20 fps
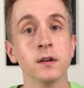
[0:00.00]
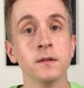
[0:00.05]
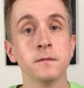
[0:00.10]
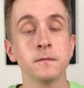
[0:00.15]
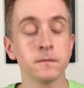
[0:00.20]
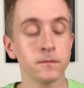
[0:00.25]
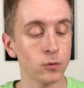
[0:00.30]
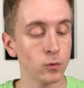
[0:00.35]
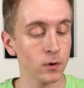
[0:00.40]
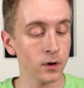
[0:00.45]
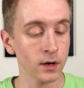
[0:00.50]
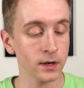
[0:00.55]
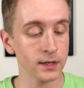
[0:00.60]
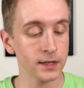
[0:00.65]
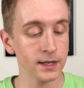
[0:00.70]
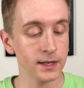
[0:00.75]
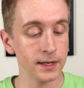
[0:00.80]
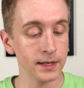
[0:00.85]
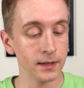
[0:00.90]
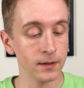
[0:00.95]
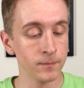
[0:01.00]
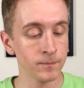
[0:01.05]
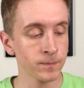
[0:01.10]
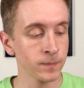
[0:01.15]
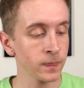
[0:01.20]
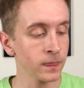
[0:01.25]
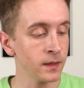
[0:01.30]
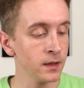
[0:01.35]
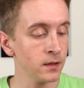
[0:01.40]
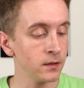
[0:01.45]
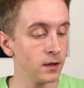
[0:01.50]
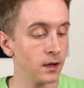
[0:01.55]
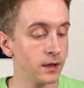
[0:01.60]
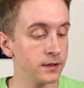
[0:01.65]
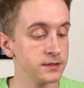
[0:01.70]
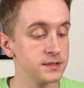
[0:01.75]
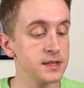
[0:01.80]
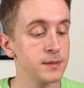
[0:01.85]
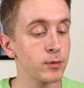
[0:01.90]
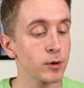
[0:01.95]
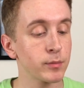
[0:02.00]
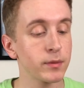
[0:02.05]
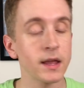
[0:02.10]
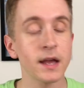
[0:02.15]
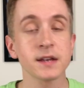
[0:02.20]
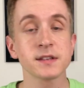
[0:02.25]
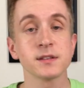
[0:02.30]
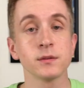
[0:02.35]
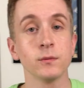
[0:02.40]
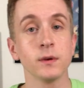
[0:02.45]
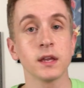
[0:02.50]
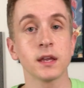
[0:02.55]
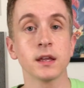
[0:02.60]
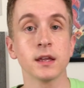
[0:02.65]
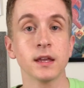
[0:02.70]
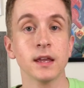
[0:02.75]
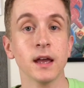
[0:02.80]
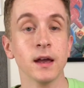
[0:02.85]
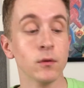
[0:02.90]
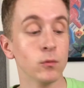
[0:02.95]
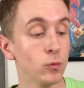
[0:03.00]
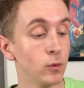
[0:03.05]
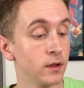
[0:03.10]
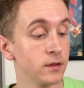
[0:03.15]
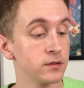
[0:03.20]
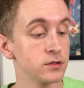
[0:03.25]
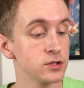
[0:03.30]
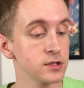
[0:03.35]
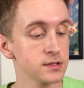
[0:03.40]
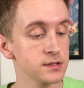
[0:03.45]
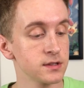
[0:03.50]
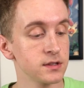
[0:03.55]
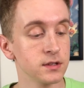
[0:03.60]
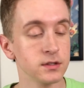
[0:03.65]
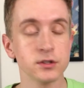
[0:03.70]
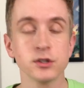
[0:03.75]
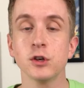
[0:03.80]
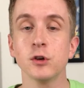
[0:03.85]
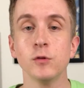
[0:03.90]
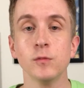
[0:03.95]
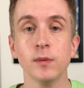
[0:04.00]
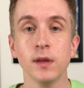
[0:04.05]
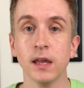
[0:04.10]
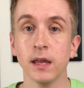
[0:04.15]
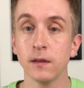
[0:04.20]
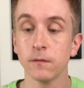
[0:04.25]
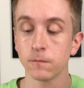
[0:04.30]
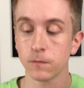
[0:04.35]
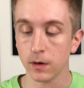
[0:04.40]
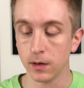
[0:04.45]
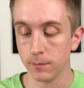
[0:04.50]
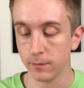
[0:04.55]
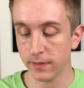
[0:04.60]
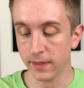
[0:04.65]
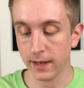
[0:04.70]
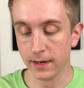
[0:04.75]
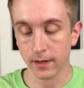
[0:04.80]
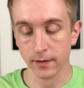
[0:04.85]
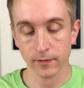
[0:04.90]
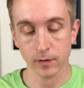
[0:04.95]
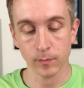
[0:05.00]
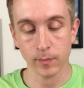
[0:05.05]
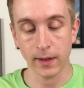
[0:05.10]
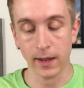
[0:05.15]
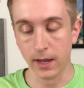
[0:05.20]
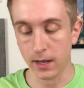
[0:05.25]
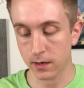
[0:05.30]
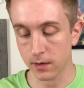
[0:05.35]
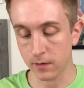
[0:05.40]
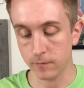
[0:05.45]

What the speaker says: for getting deeper blacks than we can get with just the 2B from that other pack of